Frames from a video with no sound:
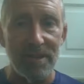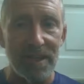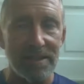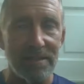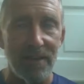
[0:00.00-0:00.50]

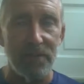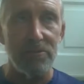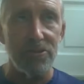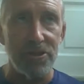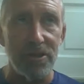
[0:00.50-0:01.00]
that's
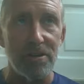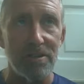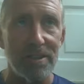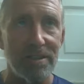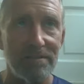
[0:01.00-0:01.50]

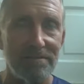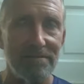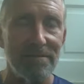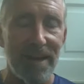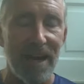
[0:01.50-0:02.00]
evolutionarily
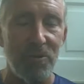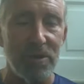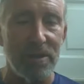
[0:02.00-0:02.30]
how